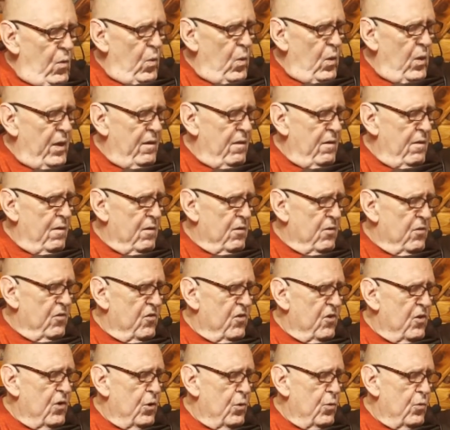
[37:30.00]
when
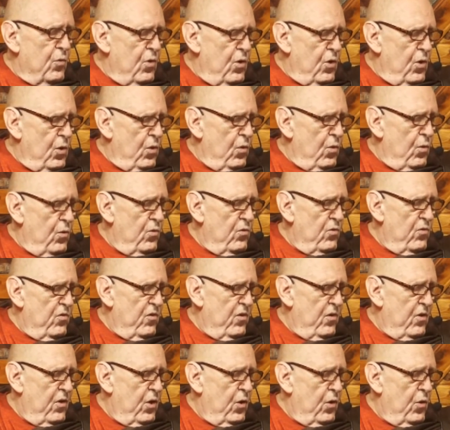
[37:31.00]
there's no
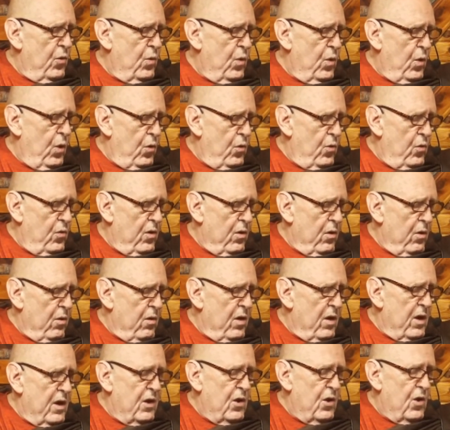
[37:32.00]
nose, no
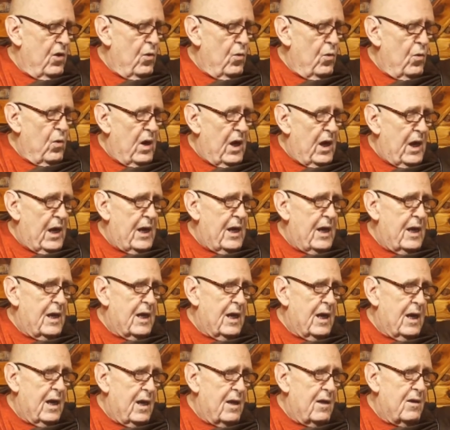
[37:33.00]
odor, and no eye
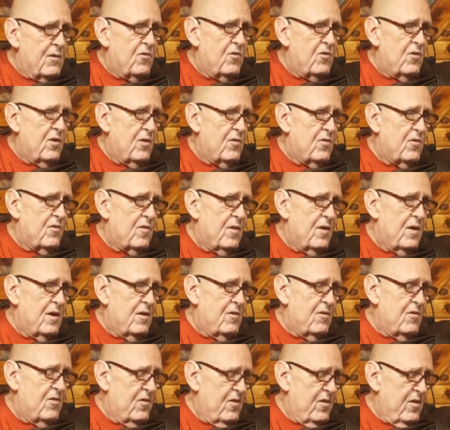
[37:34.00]

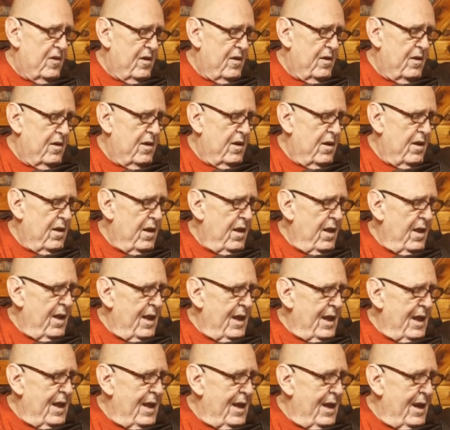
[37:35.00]
consciousness,
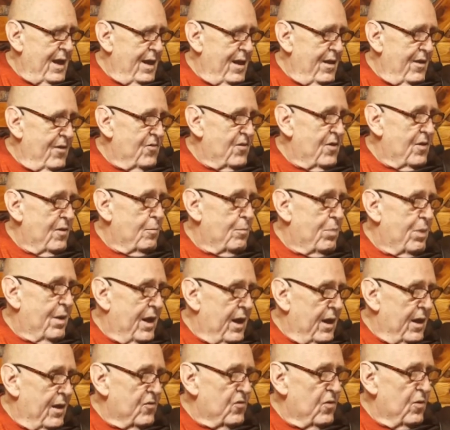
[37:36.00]
it is
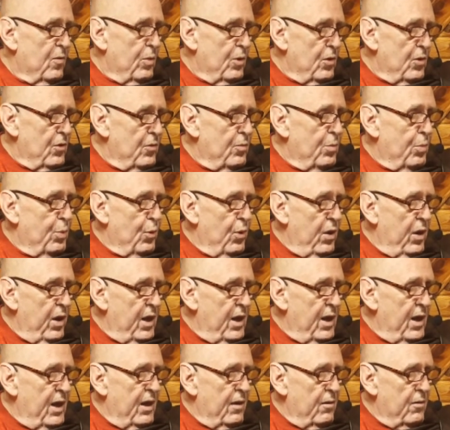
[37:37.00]
impossible to
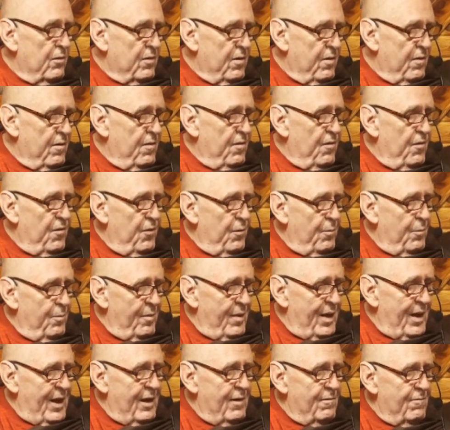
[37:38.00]
point out the
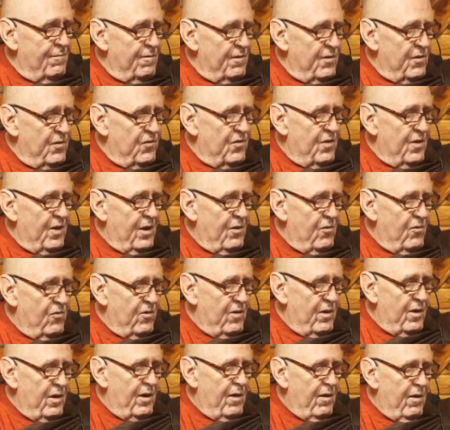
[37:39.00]

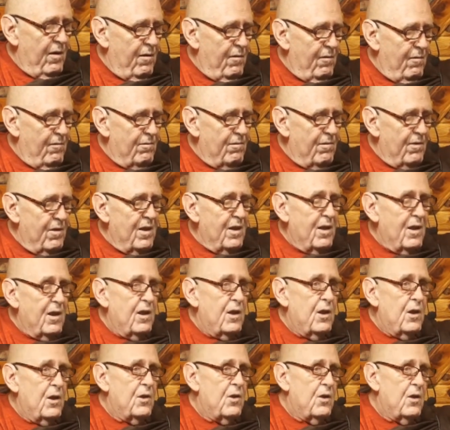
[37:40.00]
manifestation of
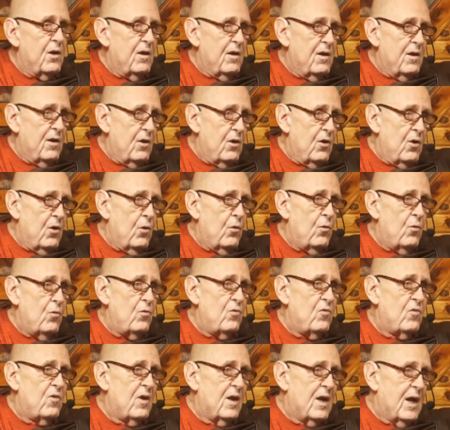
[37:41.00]

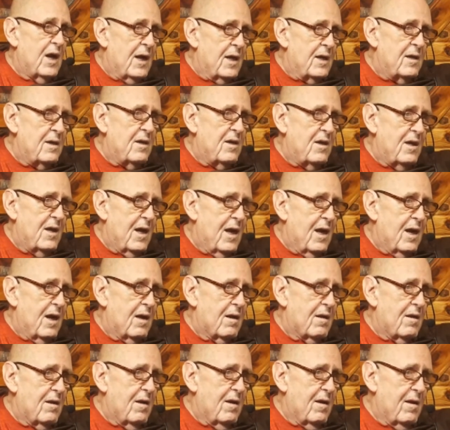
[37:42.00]
nose
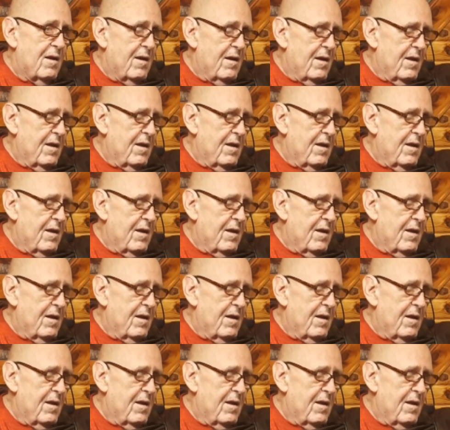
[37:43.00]
contact.